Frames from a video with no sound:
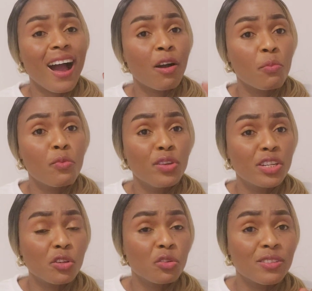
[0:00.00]

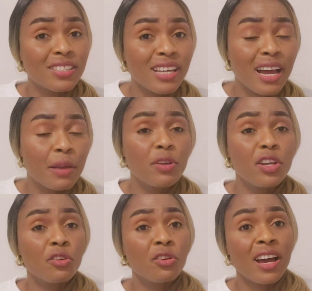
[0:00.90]
accommodation on time
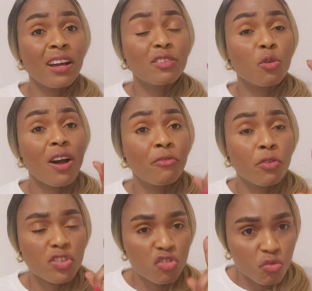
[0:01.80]
in order to
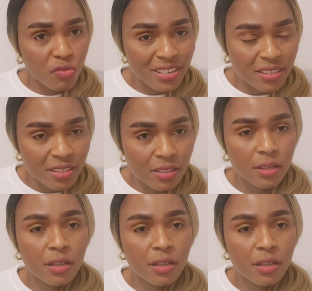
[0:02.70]
avoid stress.